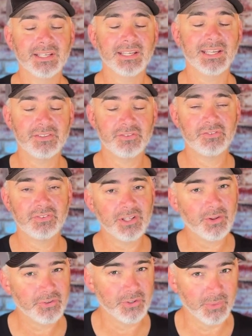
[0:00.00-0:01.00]
it's
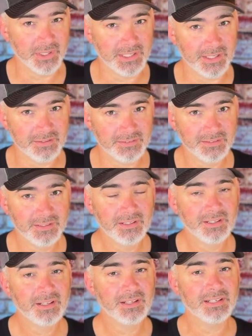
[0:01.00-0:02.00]
still doing it,
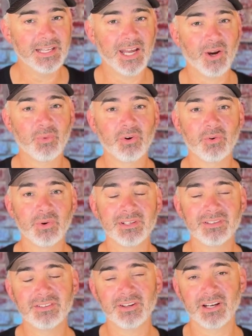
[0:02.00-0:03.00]
now we're going
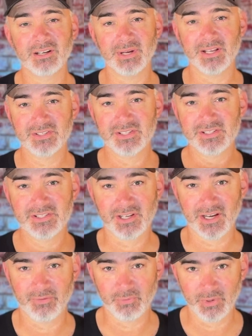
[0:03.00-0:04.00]
to talk about
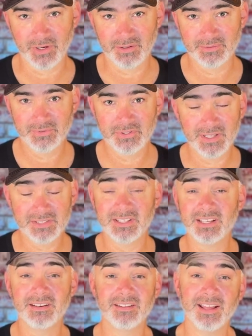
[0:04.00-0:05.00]
software. So let's
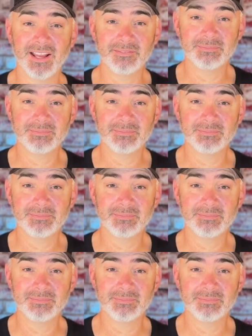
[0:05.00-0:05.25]
get into that.